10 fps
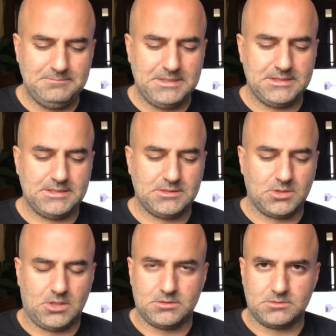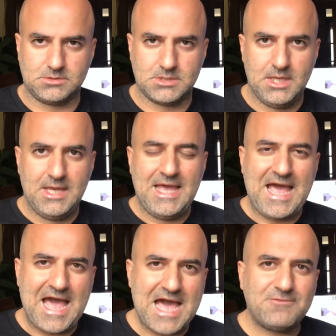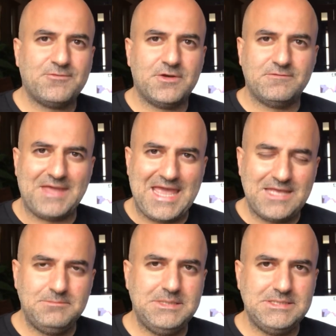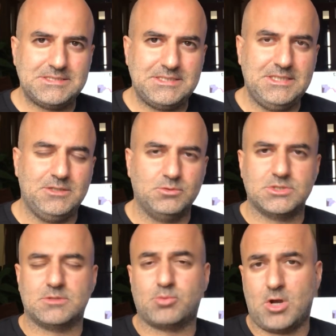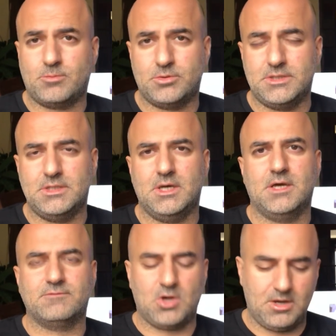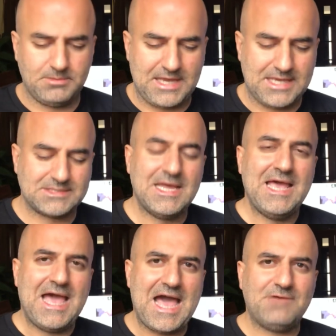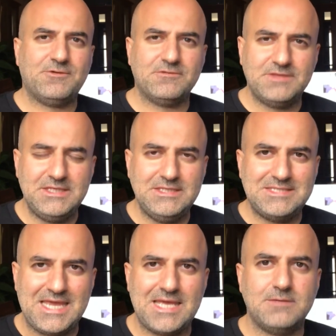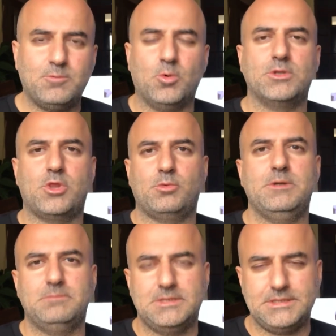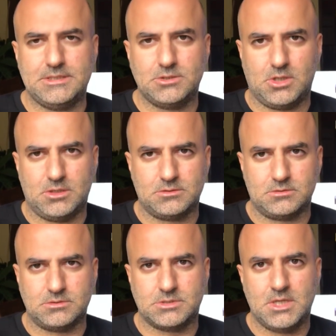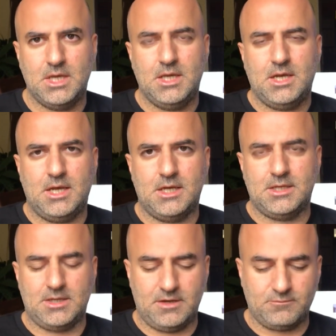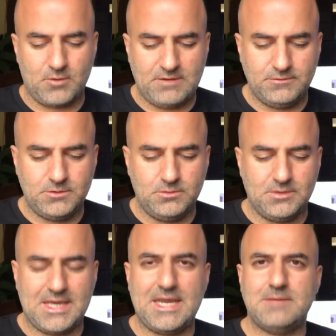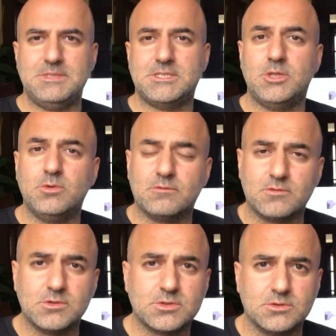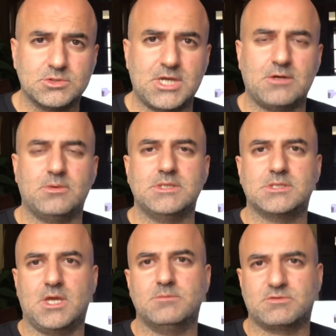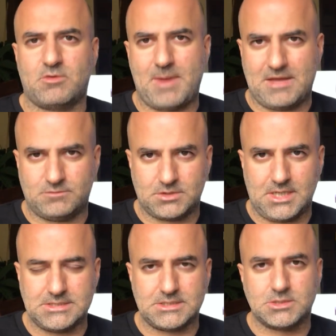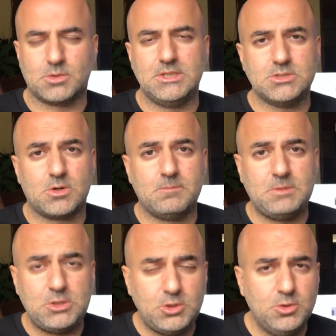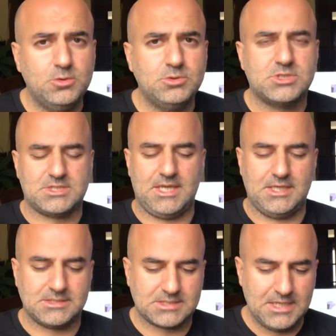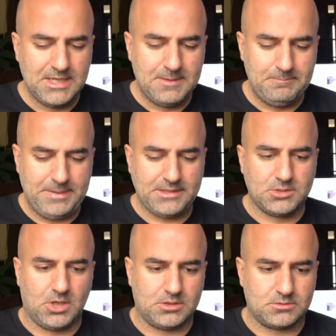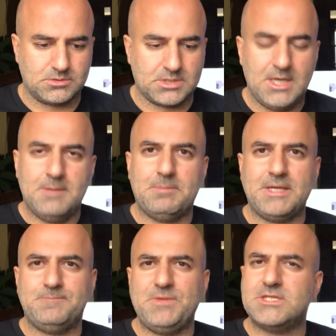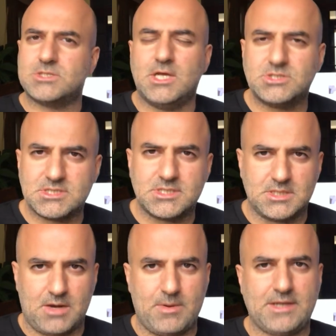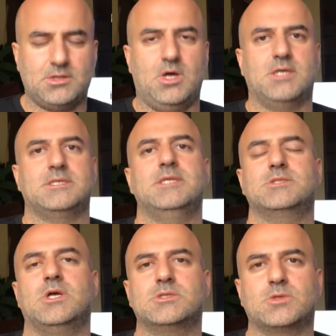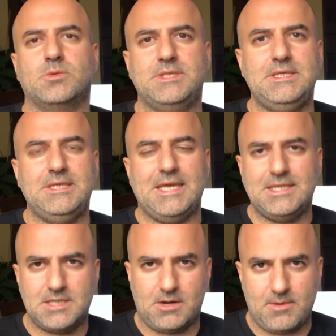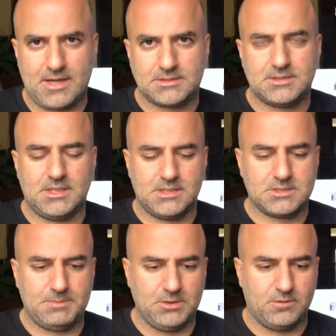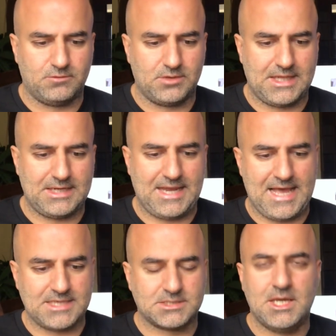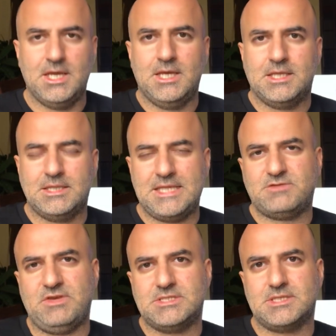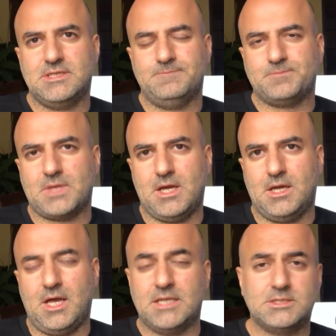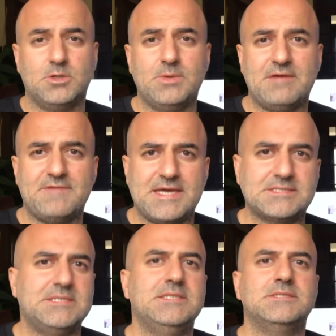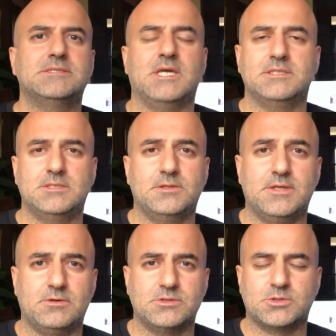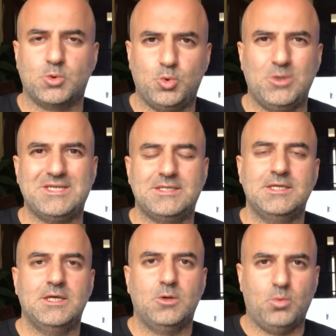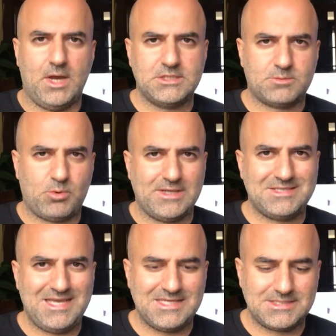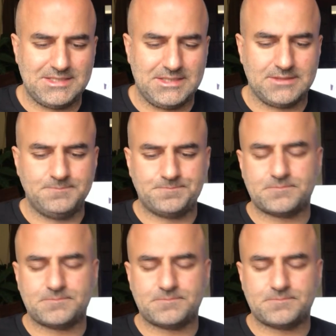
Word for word: million. Half of NBC, which is a property of Comcast, half of the $10.3 billion uh, of revenue that NBC Universal generates comes from advertising. So these are huge stakes, big dollars. But it's not just the direct loss, it's also the indirect uh, spillover that it has let's face it, uh, until we have vaccines, until there's quick, widespread testing,